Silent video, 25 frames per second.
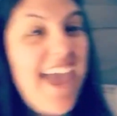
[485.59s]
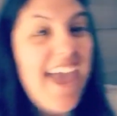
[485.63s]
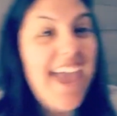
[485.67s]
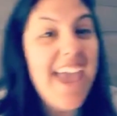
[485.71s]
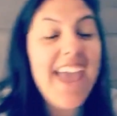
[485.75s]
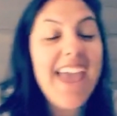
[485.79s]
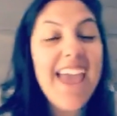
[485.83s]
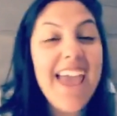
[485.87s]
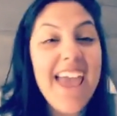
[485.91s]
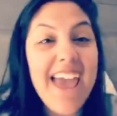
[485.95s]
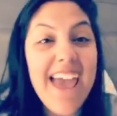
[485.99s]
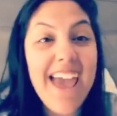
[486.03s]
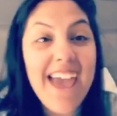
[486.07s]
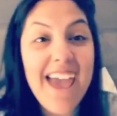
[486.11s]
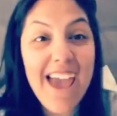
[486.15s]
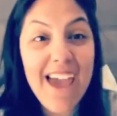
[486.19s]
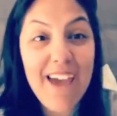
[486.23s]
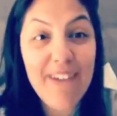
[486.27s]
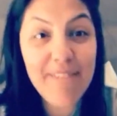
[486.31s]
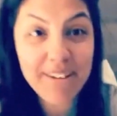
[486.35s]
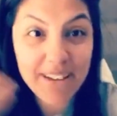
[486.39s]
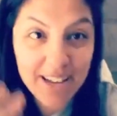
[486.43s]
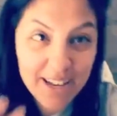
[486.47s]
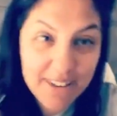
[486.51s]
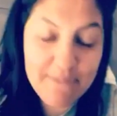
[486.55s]
And
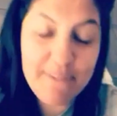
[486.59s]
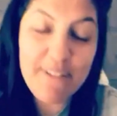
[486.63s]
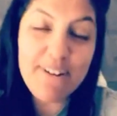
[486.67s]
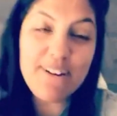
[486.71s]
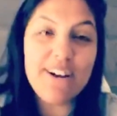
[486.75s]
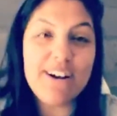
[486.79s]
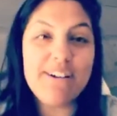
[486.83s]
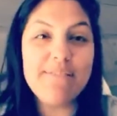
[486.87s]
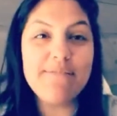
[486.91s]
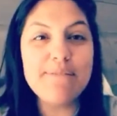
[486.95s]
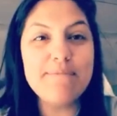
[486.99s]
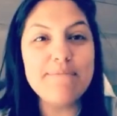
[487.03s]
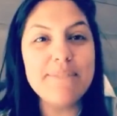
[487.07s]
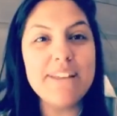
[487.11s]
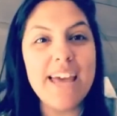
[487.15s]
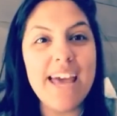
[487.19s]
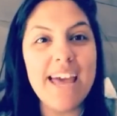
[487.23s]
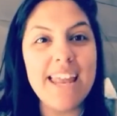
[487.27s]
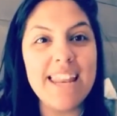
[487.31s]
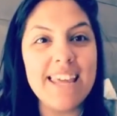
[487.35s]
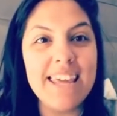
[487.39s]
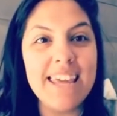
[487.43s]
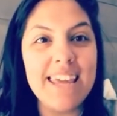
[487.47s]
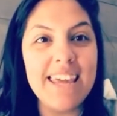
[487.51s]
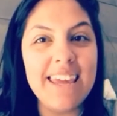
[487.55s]
we got a phone call from
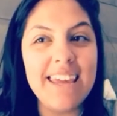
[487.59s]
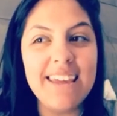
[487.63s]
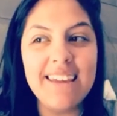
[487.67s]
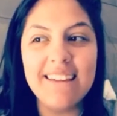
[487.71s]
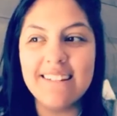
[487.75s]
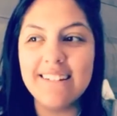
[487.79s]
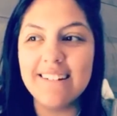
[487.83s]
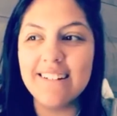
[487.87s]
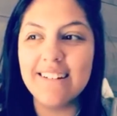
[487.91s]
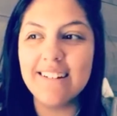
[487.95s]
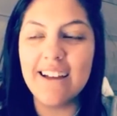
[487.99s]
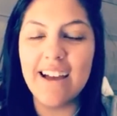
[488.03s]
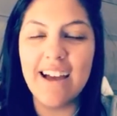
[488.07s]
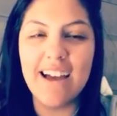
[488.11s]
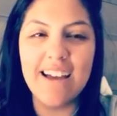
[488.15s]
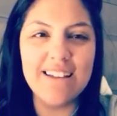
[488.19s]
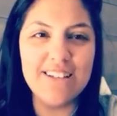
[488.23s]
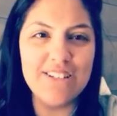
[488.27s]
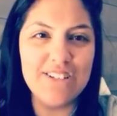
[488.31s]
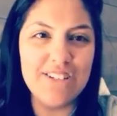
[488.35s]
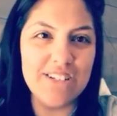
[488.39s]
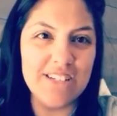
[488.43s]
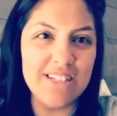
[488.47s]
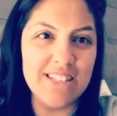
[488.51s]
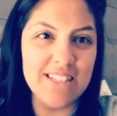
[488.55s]
Daddy. I
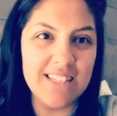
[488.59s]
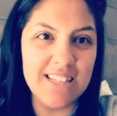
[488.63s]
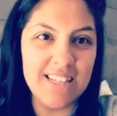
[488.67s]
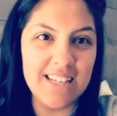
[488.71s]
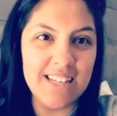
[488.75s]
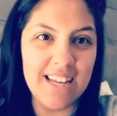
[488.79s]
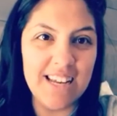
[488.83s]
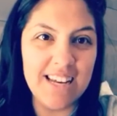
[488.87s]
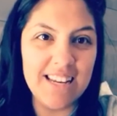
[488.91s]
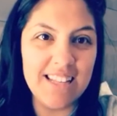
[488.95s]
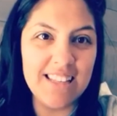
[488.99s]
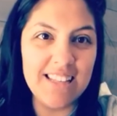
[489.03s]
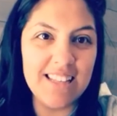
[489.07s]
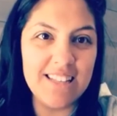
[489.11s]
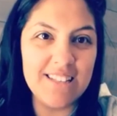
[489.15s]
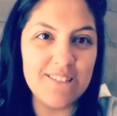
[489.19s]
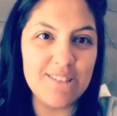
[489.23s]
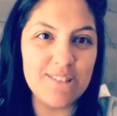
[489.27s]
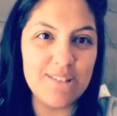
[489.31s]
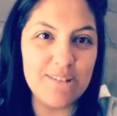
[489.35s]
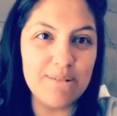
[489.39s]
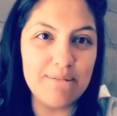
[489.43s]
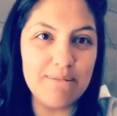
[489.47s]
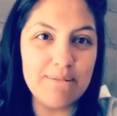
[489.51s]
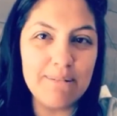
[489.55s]
shouldn't say Daddy, that's
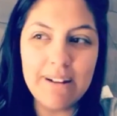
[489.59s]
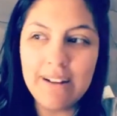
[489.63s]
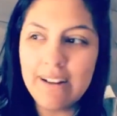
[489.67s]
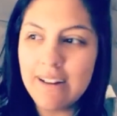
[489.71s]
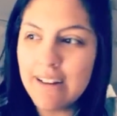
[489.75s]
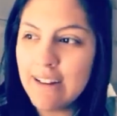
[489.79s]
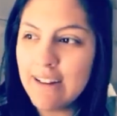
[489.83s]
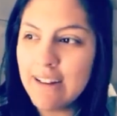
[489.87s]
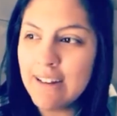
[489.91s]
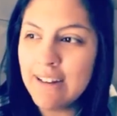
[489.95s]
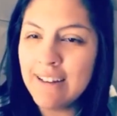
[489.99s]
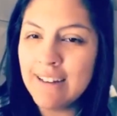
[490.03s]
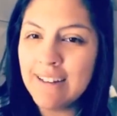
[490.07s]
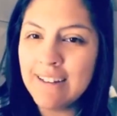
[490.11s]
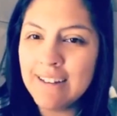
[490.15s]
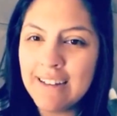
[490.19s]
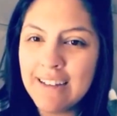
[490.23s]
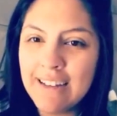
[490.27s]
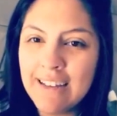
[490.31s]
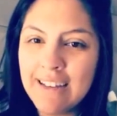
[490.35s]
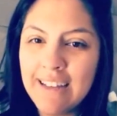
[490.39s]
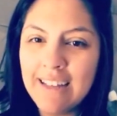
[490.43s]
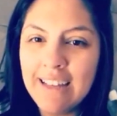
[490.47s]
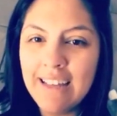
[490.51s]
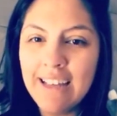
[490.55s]
so wrong.
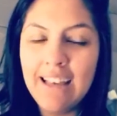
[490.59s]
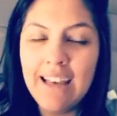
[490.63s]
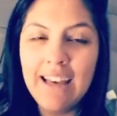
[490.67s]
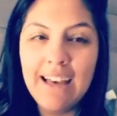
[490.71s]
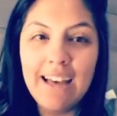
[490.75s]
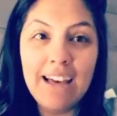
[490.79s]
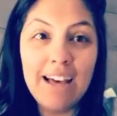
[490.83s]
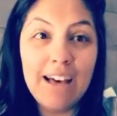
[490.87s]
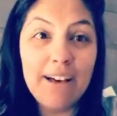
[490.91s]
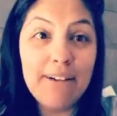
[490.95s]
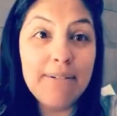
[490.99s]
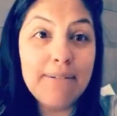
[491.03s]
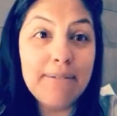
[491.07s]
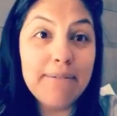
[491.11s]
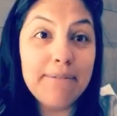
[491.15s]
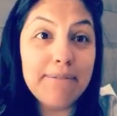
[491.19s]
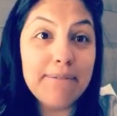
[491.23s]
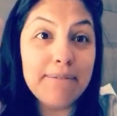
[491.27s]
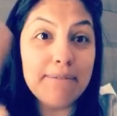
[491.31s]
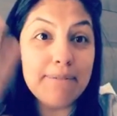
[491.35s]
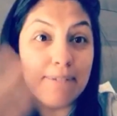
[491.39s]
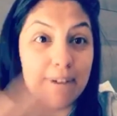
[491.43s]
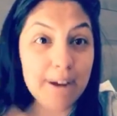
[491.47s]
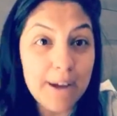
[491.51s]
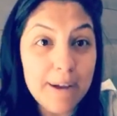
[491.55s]

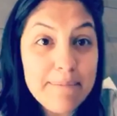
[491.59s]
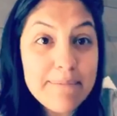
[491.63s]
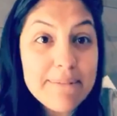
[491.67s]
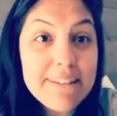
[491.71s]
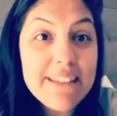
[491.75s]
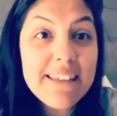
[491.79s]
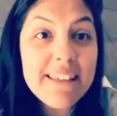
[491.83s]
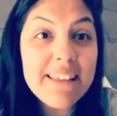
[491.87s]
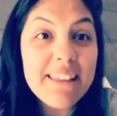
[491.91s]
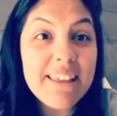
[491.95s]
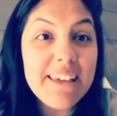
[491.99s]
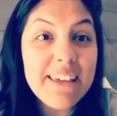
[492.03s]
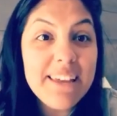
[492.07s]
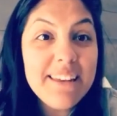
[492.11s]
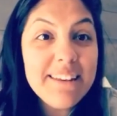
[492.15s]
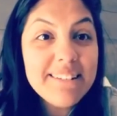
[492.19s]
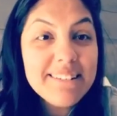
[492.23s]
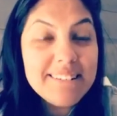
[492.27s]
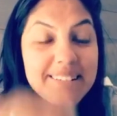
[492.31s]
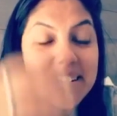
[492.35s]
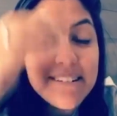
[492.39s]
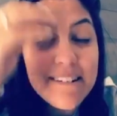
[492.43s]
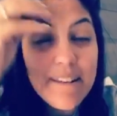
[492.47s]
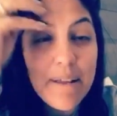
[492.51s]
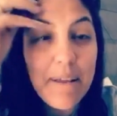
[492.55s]
From Dylan.
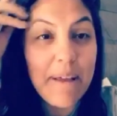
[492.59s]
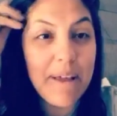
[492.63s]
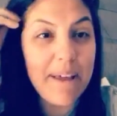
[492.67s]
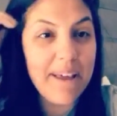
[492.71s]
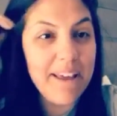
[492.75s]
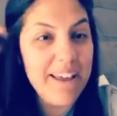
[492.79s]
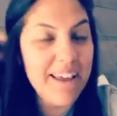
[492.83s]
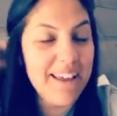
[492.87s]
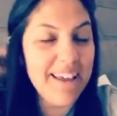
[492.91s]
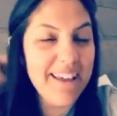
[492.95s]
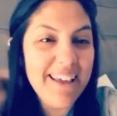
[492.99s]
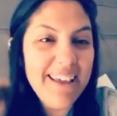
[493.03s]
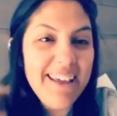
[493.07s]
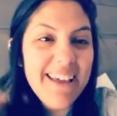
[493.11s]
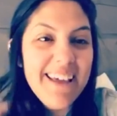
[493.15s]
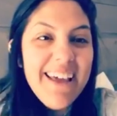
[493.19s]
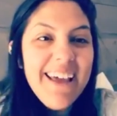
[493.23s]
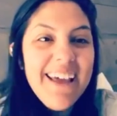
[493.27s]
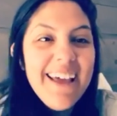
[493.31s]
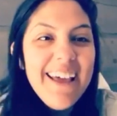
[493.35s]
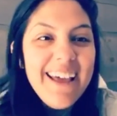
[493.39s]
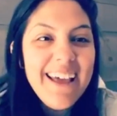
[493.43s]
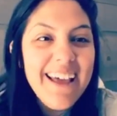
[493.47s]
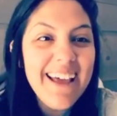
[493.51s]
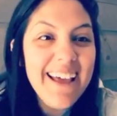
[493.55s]

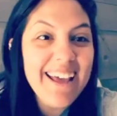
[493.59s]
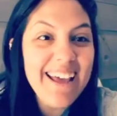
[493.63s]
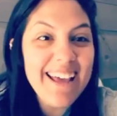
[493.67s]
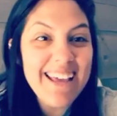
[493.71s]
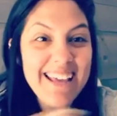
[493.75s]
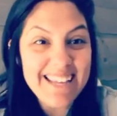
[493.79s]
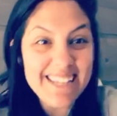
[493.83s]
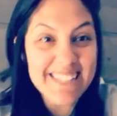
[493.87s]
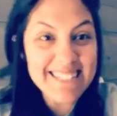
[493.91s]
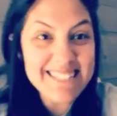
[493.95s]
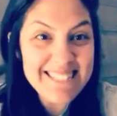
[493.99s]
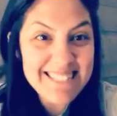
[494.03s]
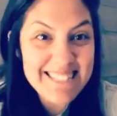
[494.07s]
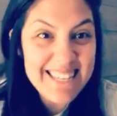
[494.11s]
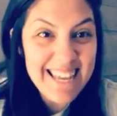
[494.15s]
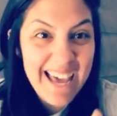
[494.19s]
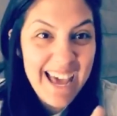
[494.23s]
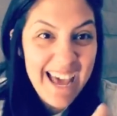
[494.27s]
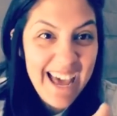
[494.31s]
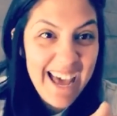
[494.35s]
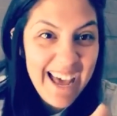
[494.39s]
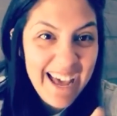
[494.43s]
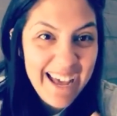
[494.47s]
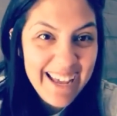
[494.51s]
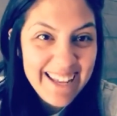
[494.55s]
His
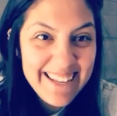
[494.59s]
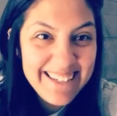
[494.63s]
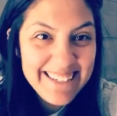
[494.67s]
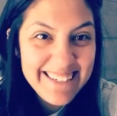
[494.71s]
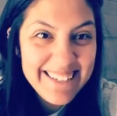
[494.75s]
dad.